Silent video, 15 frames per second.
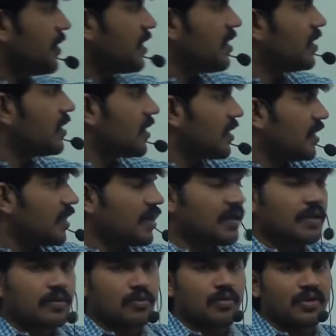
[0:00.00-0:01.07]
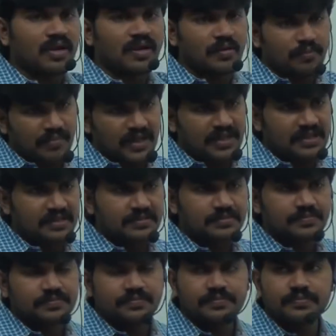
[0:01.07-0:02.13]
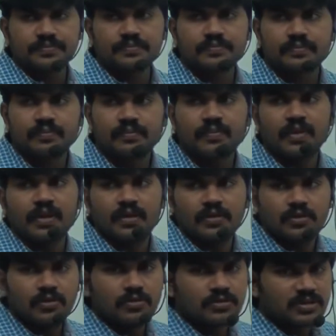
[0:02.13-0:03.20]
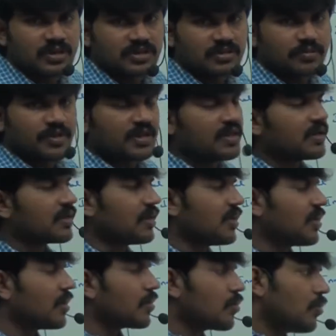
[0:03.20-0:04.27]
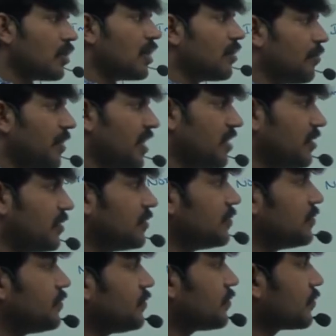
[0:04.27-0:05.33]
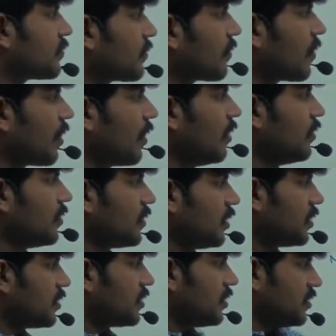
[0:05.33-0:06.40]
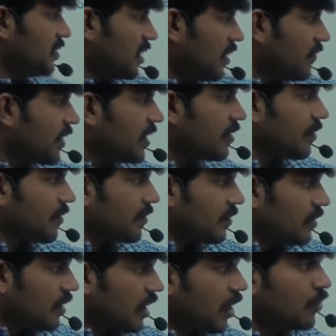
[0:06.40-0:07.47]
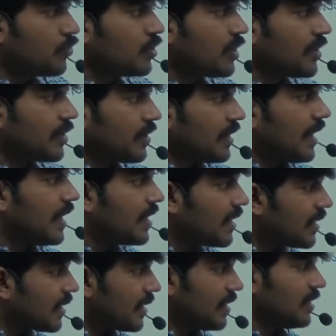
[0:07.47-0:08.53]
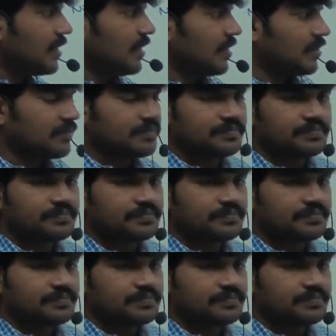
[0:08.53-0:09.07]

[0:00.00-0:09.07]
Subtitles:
method error colon main, no such method error colon main. Next Java outer dollar inner